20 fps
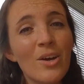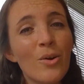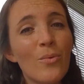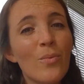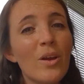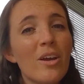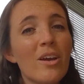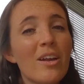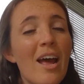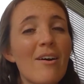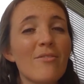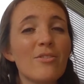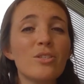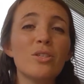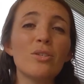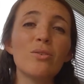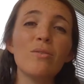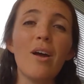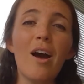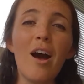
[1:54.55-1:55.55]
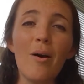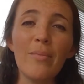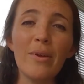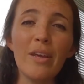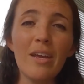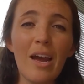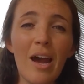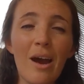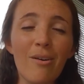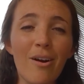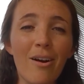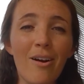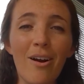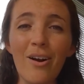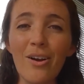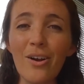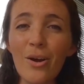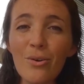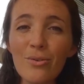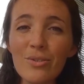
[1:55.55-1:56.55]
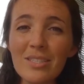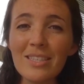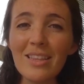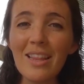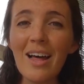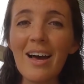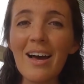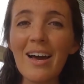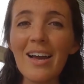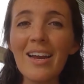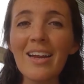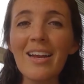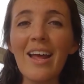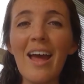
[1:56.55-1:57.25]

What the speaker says: We could have a tsunami out on our coastline,